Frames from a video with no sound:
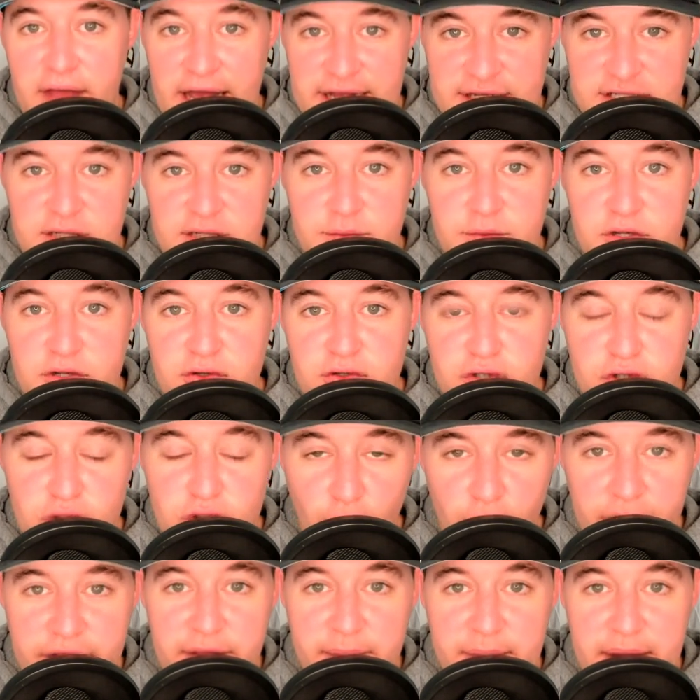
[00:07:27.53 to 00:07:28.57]
SMU
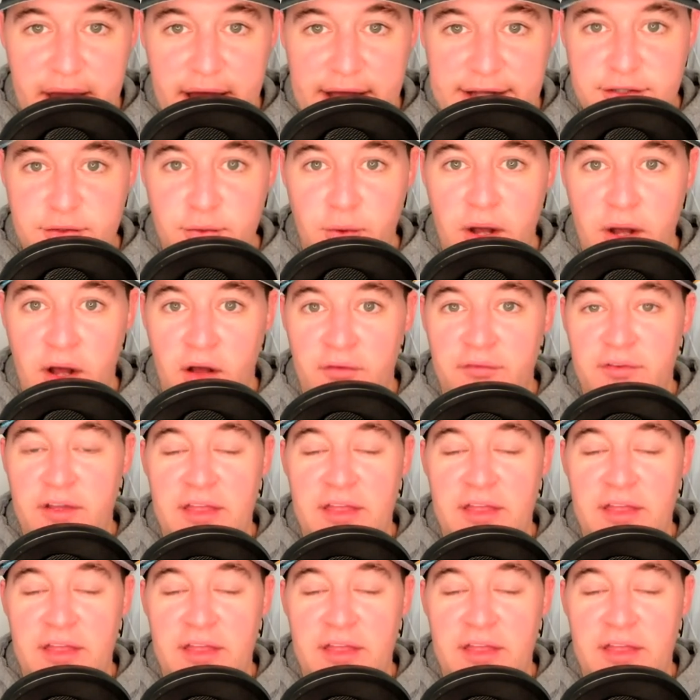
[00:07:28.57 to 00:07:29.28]
join the Pac-12.